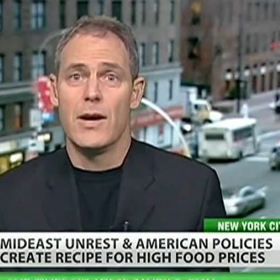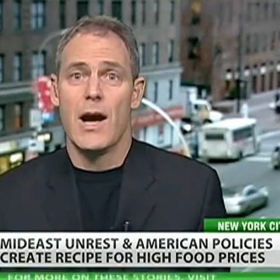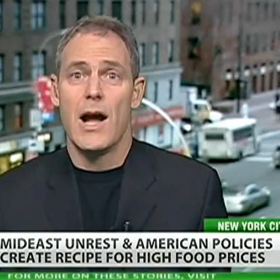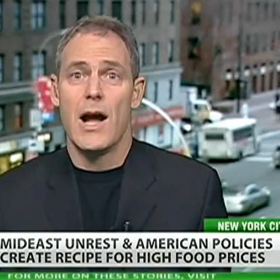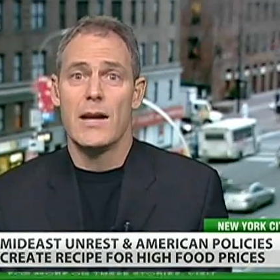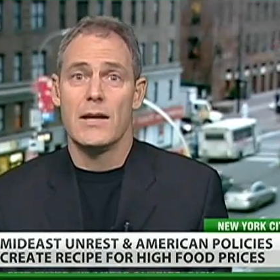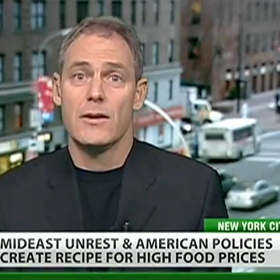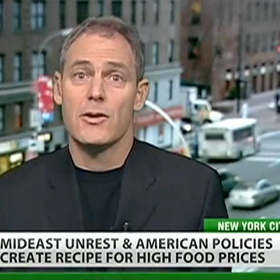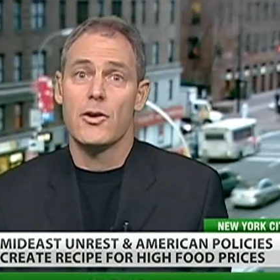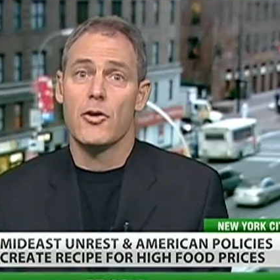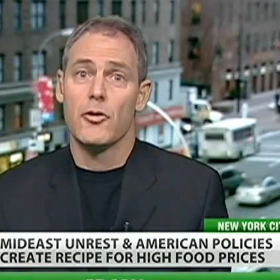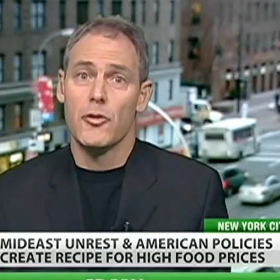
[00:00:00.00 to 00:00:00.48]

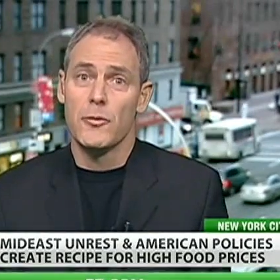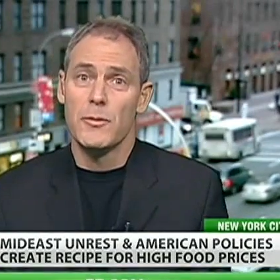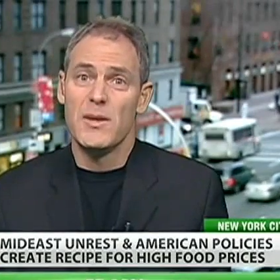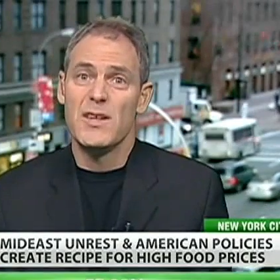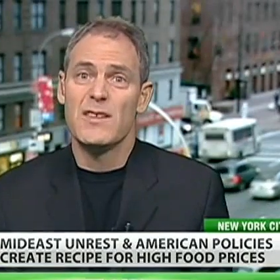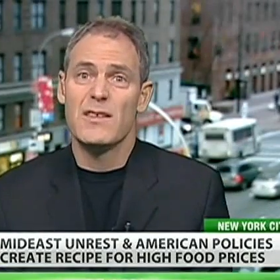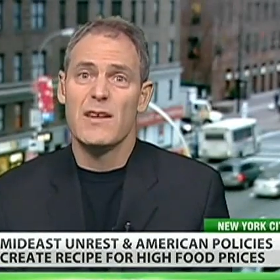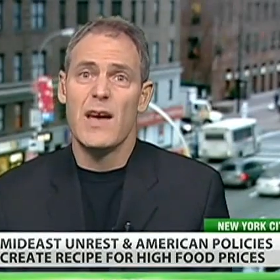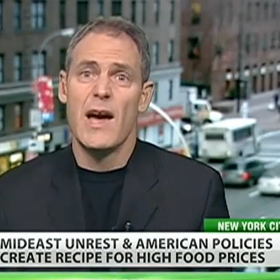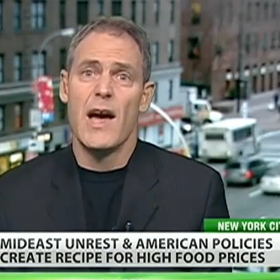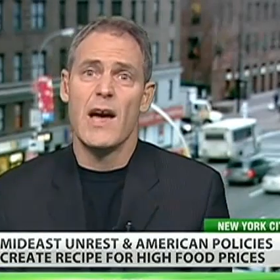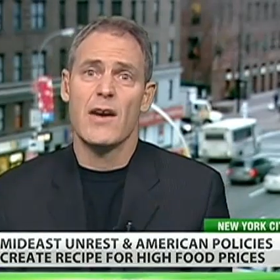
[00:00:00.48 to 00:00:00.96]
got it. Goldman
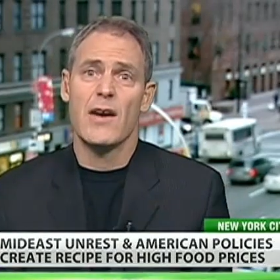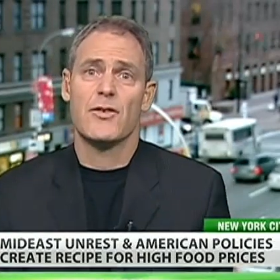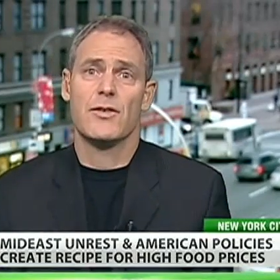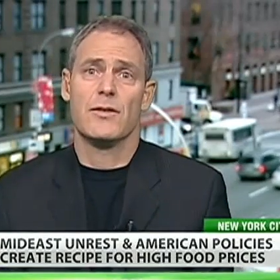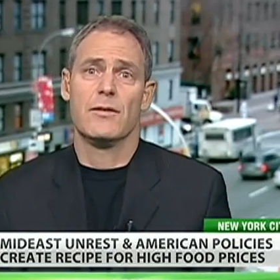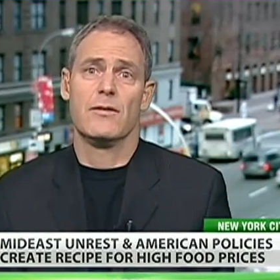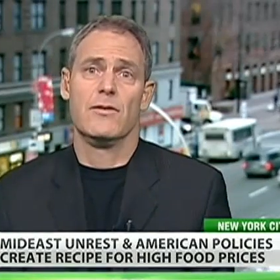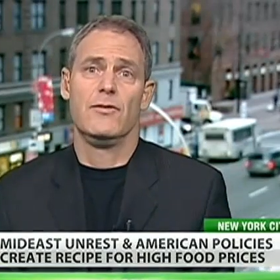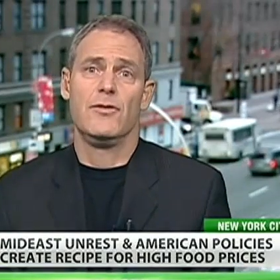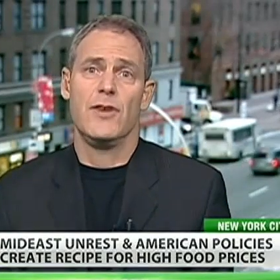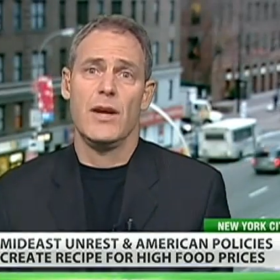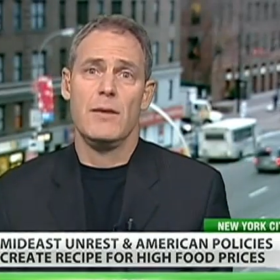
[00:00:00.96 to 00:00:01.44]
Sachs,
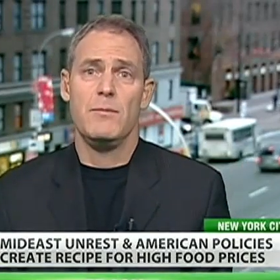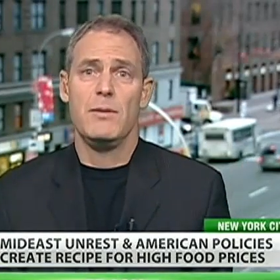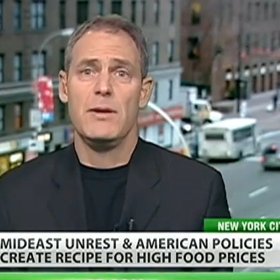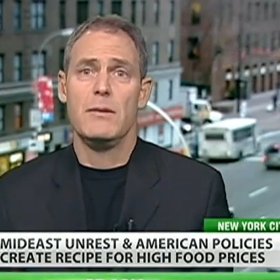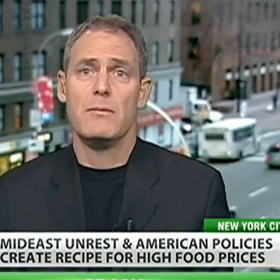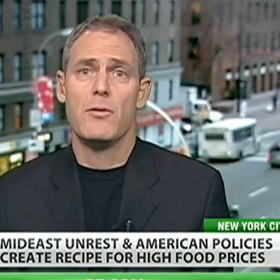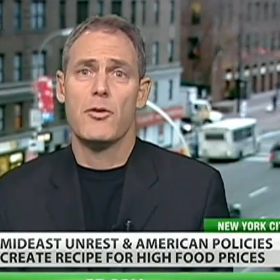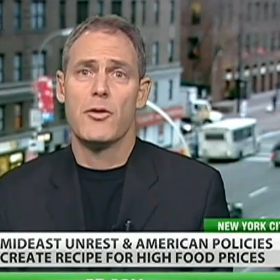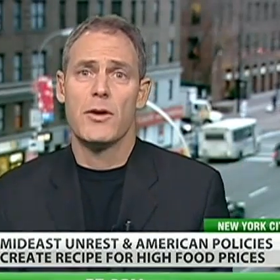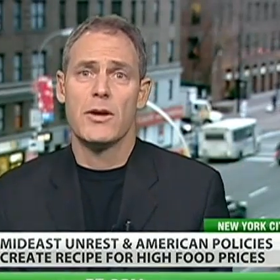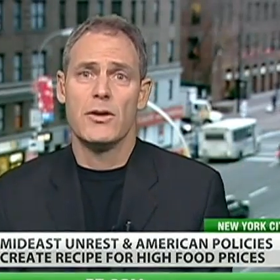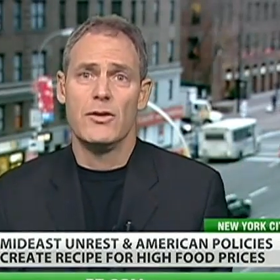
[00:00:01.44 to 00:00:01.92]

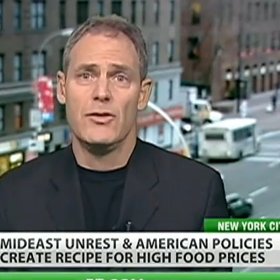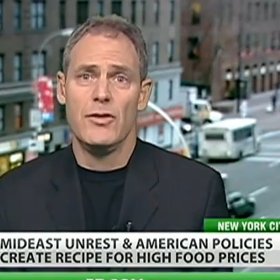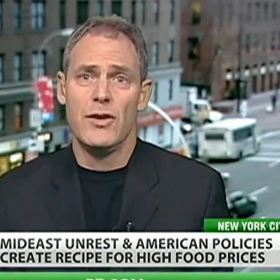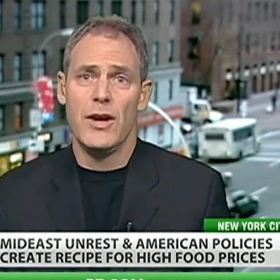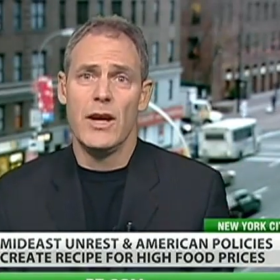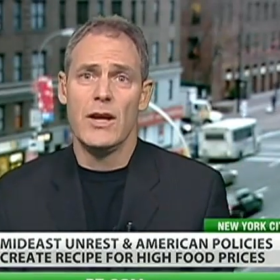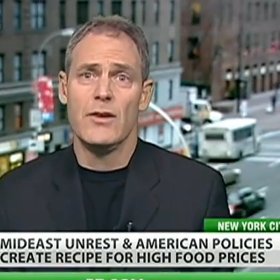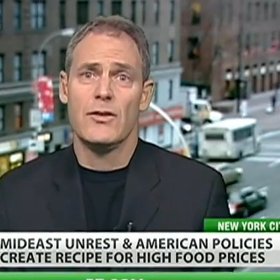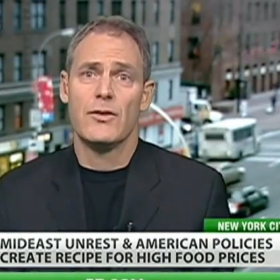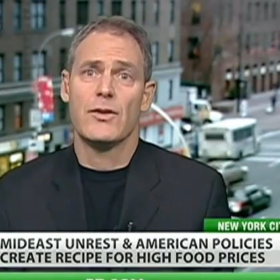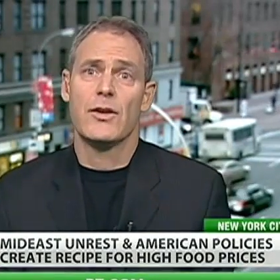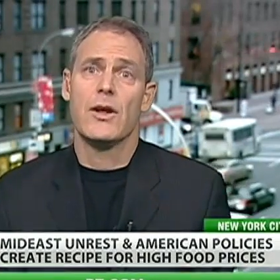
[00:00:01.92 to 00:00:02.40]
JP Morgan
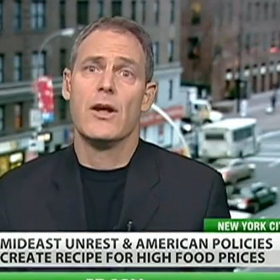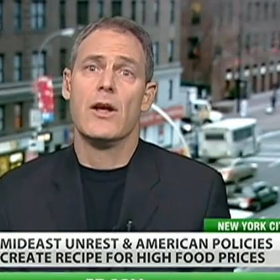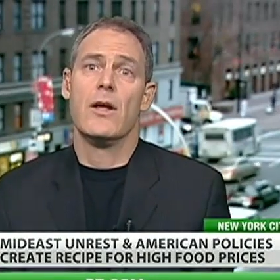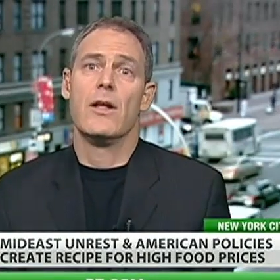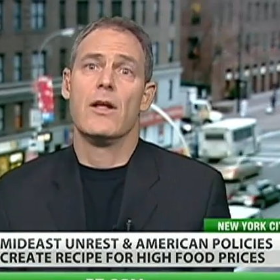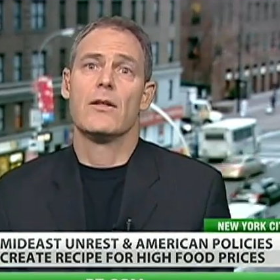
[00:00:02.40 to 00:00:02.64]
Chase,